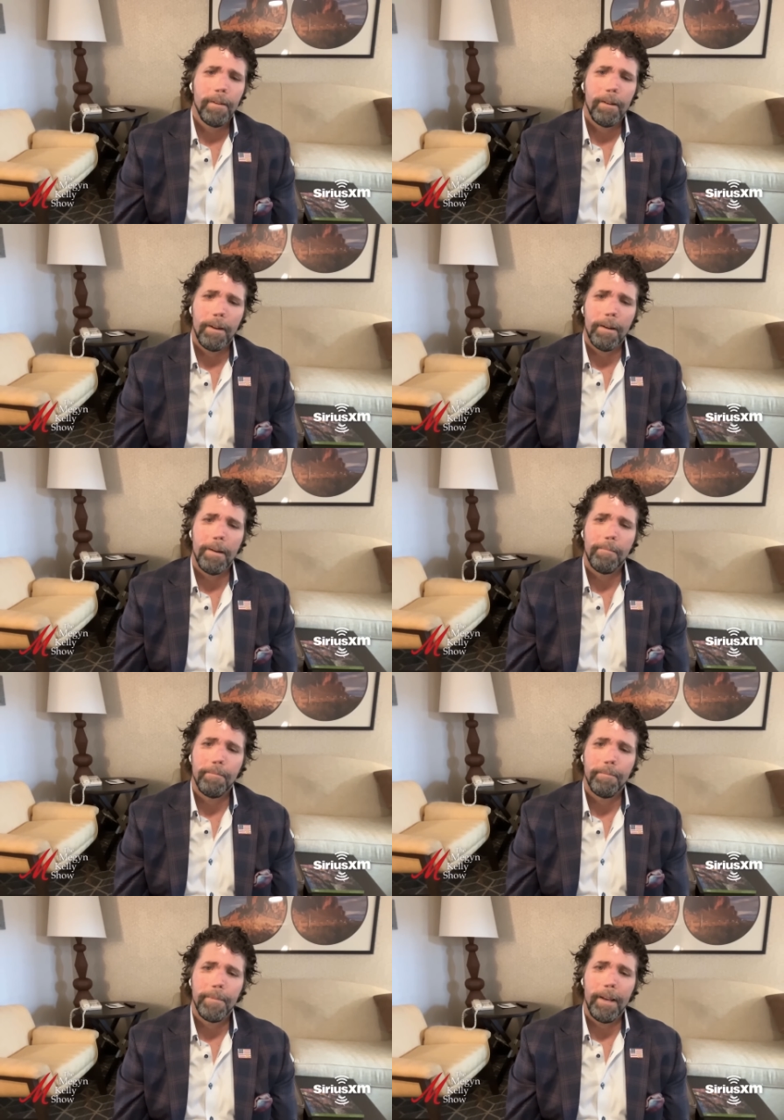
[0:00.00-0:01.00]

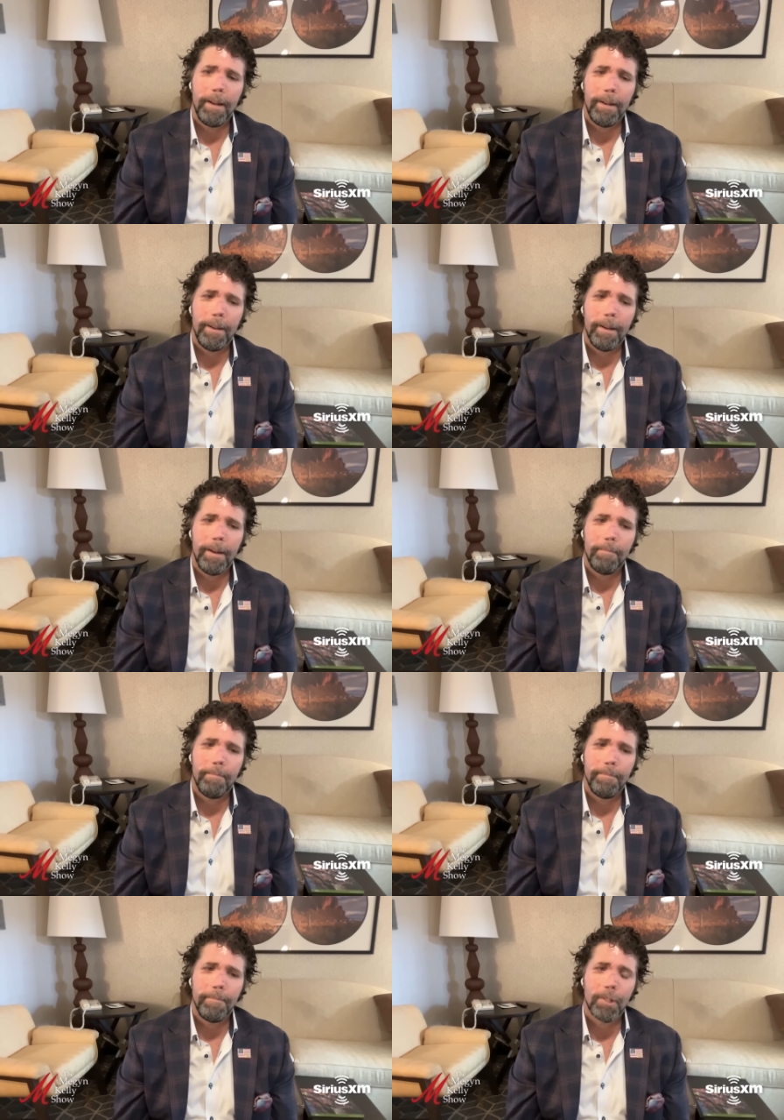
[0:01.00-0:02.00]
Um, and
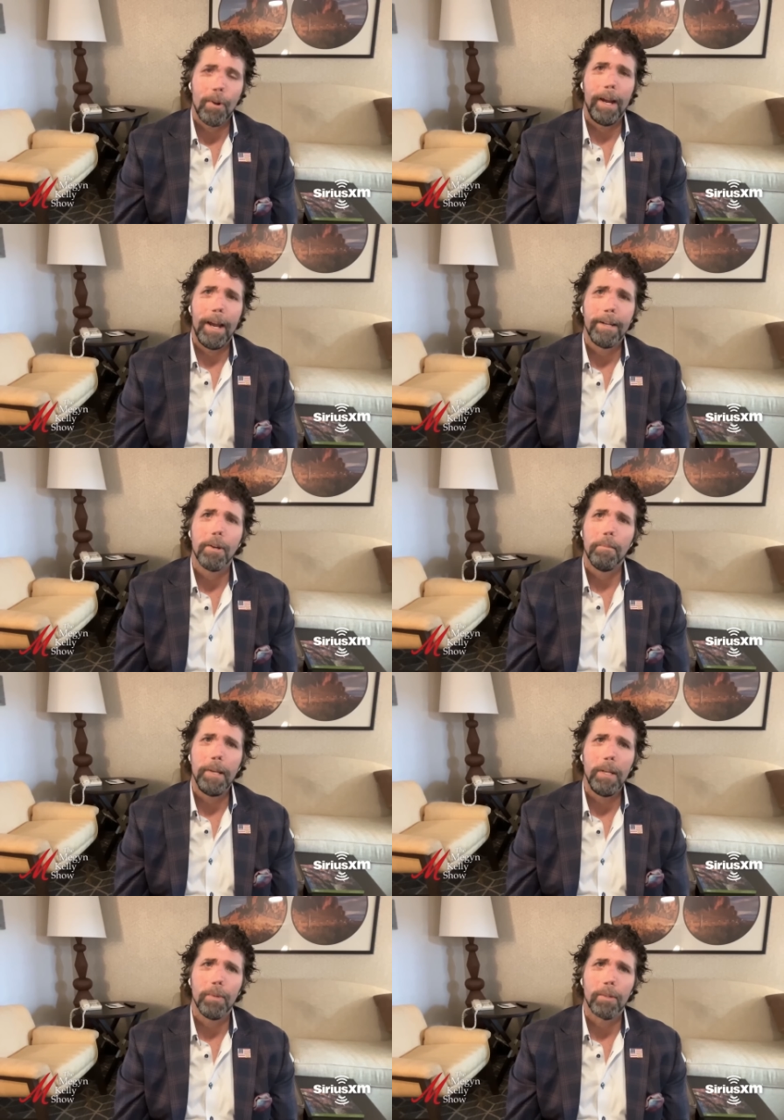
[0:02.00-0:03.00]
um, so I had to go
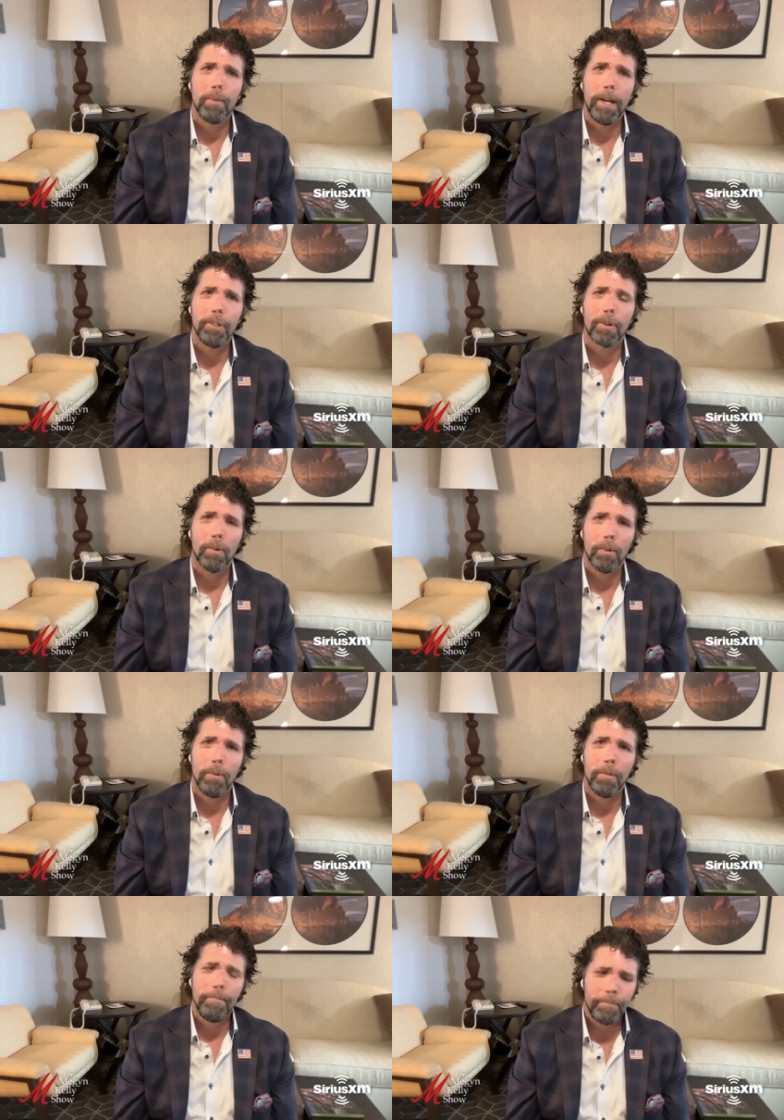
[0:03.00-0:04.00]
meet with the Ranger
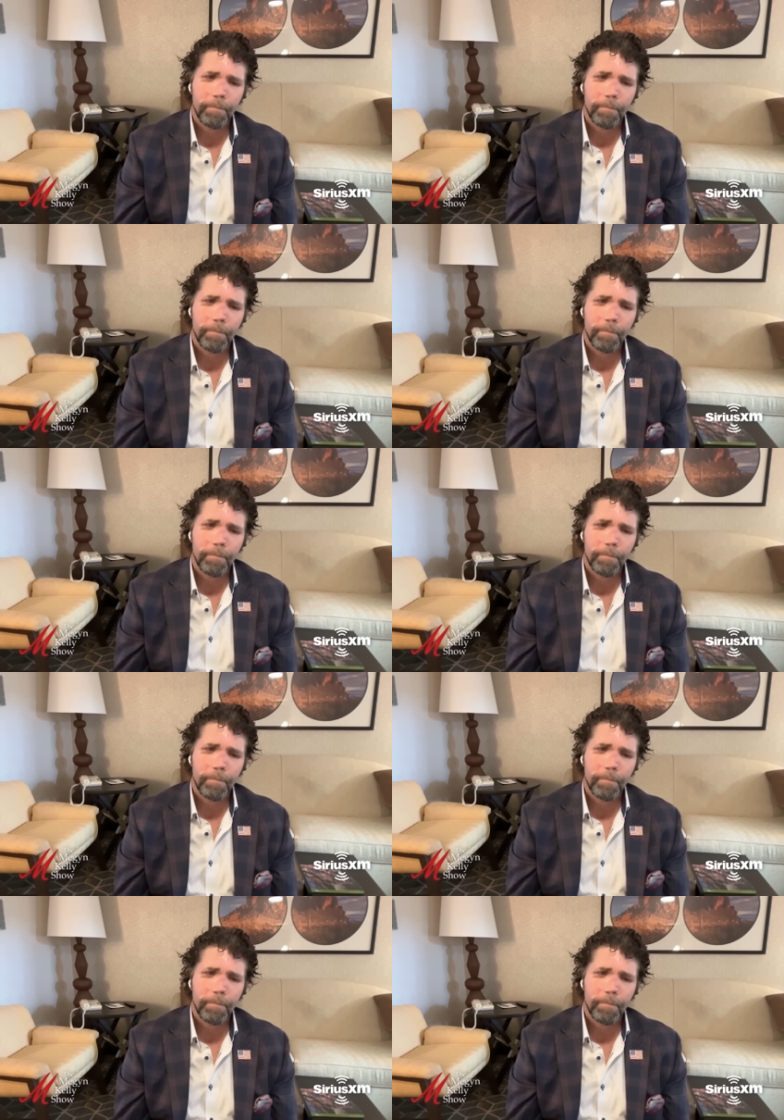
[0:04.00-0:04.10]
Colonel.